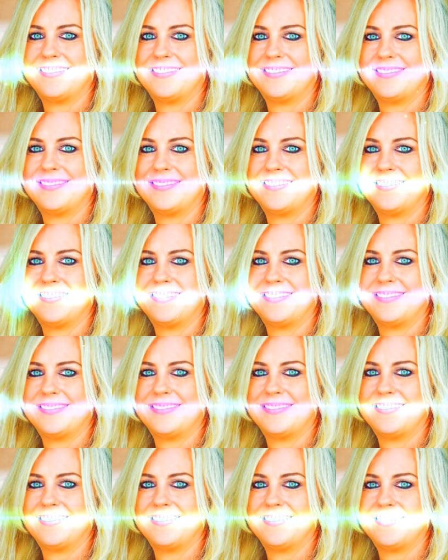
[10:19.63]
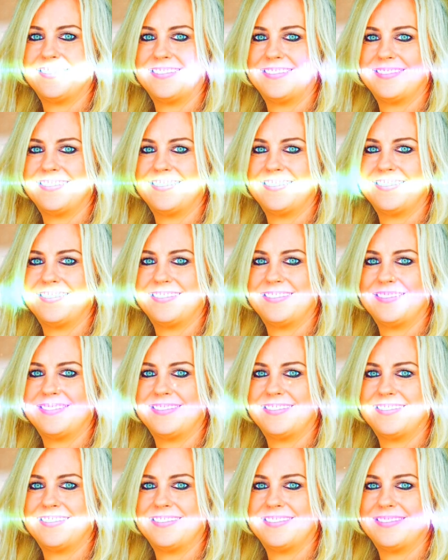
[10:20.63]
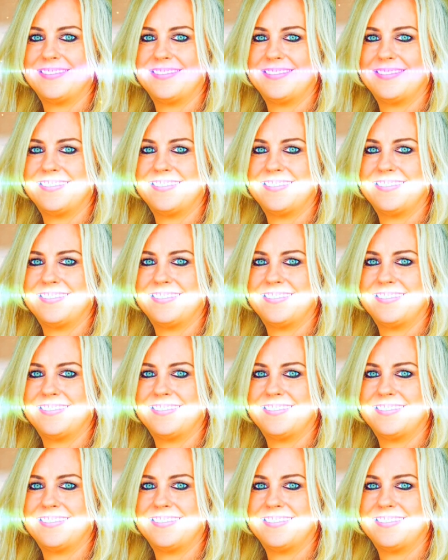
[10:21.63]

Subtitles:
dimension, space, and reality.